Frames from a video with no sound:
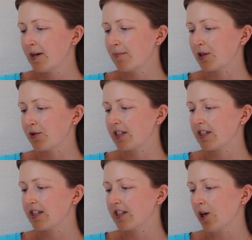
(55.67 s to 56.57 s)
But
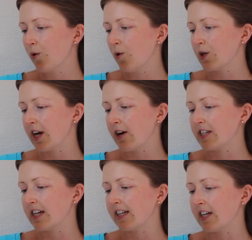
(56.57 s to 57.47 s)
Tristan is no ordinary
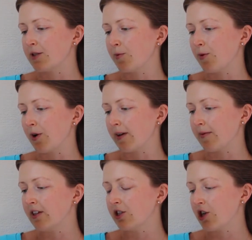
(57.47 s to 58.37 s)
teenage boy,
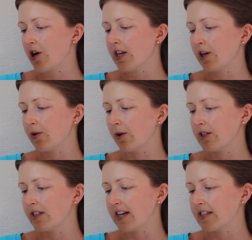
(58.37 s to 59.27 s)
and the journey across
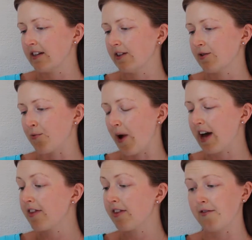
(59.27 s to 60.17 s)
the desolate,
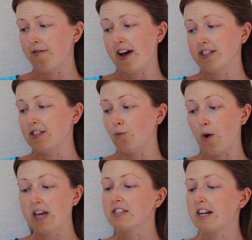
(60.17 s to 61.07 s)
wraith-infested
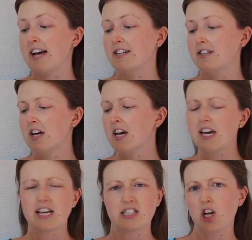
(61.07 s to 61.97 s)
wasteland
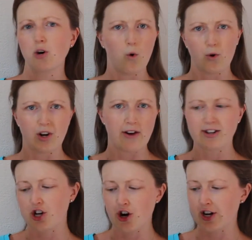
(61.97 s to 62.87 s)
is no
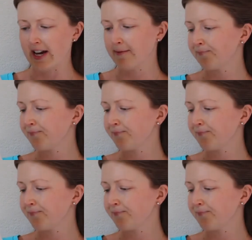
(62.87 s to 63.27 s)
ordinary journey.